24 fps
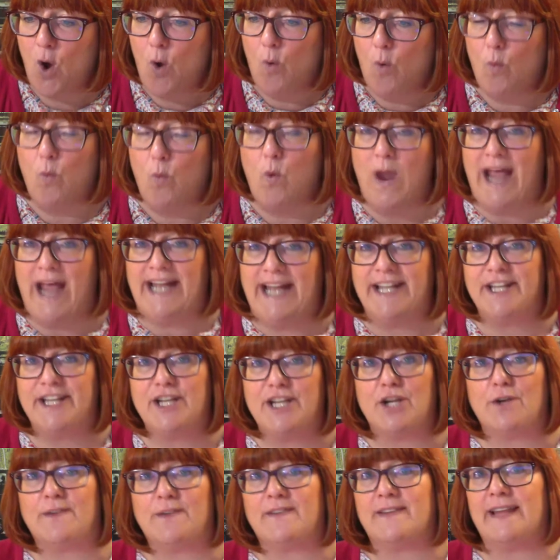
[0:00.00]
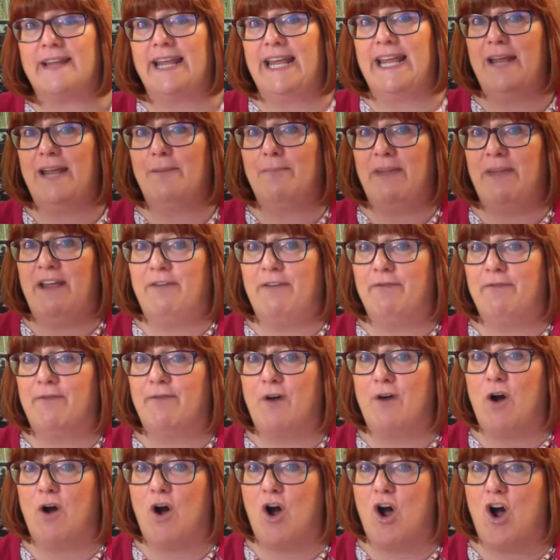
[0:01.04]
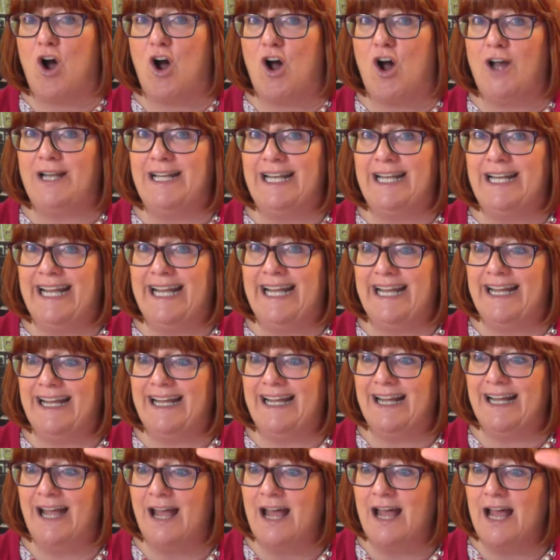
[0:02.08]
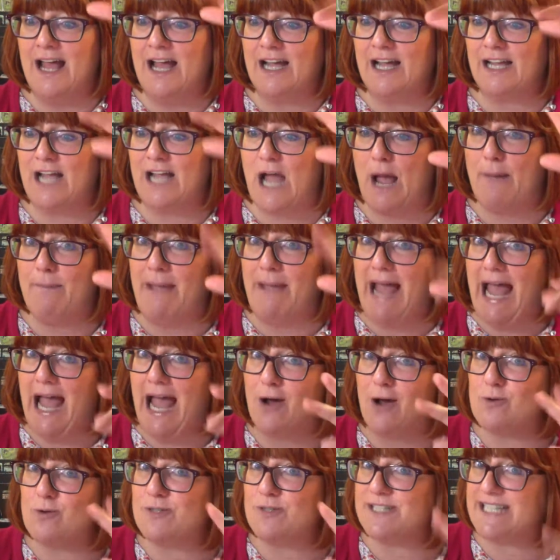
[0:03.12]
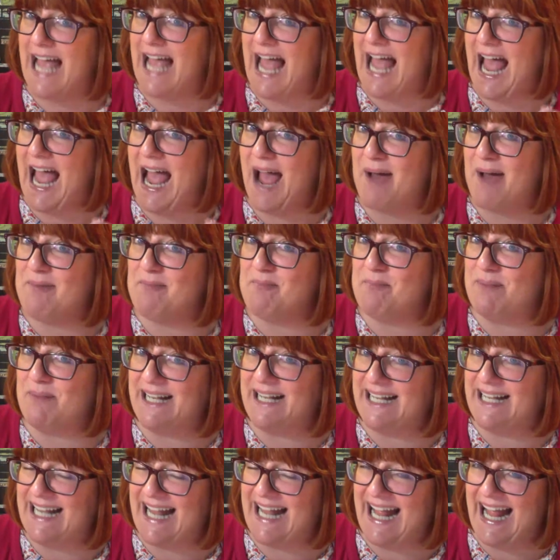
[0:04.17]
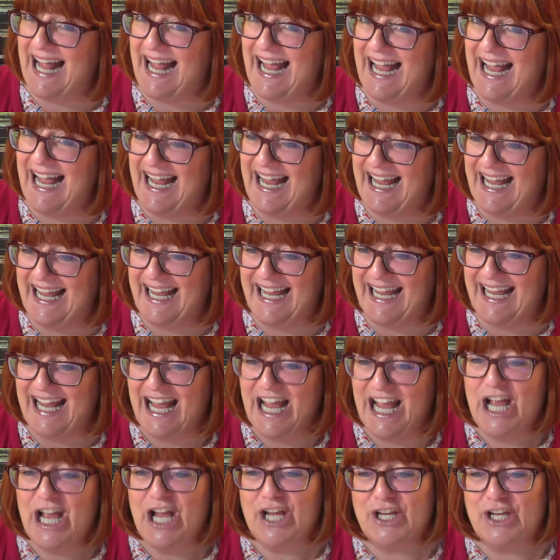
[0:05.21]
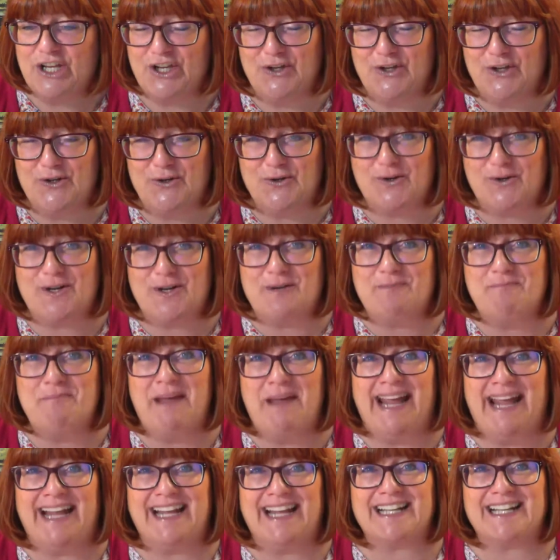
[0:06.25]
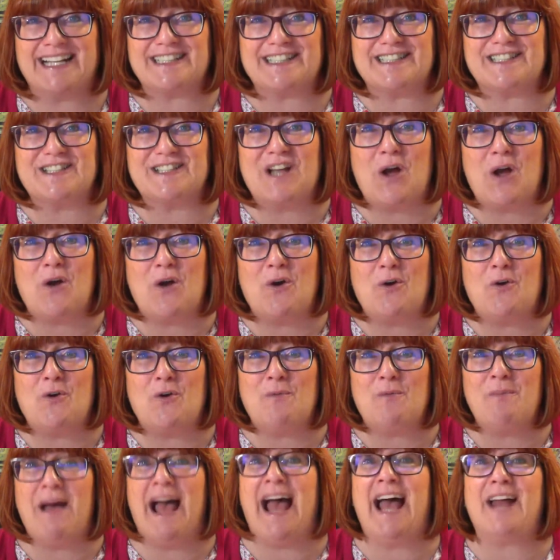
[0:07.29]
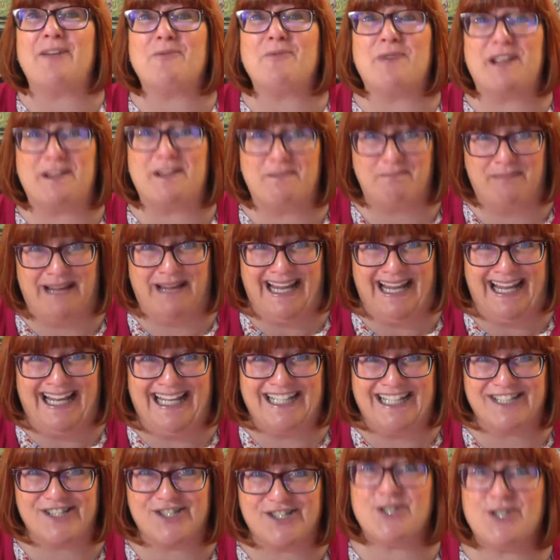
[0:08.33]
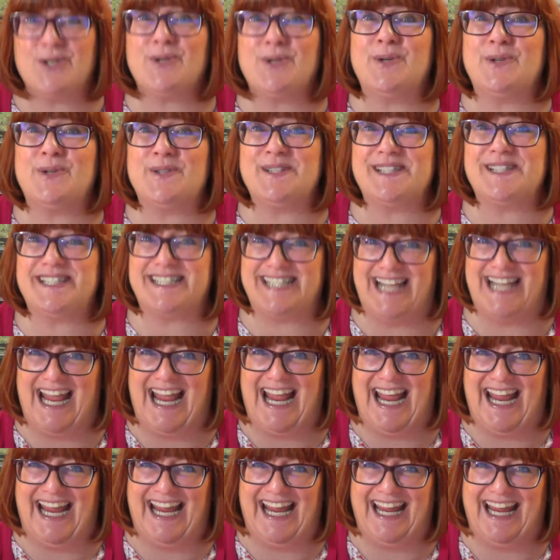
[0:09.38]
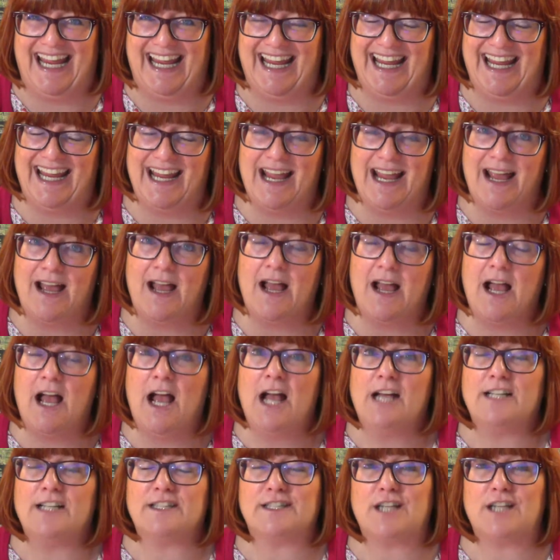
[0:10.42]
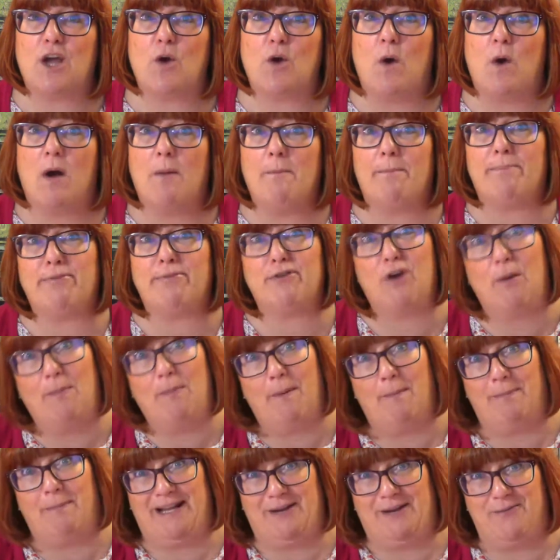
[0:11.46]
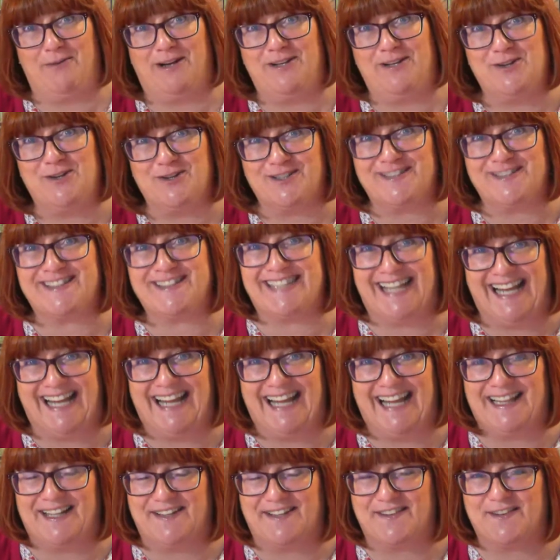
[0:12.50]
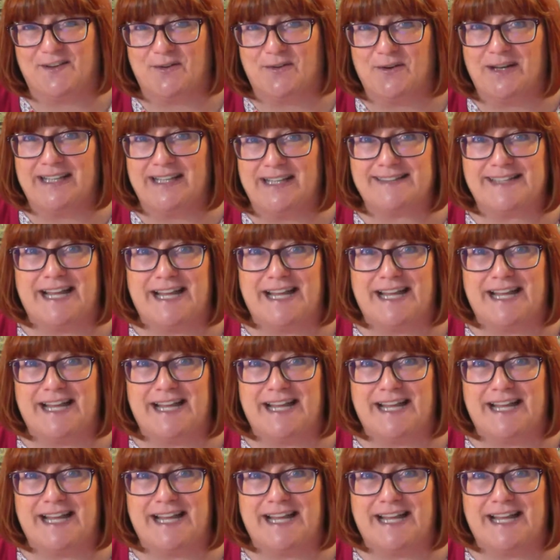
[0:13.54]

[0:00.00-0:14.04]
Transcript: When you see me falling, come out and play. You can make a snowman with me today. So probably when you're singing this song, it's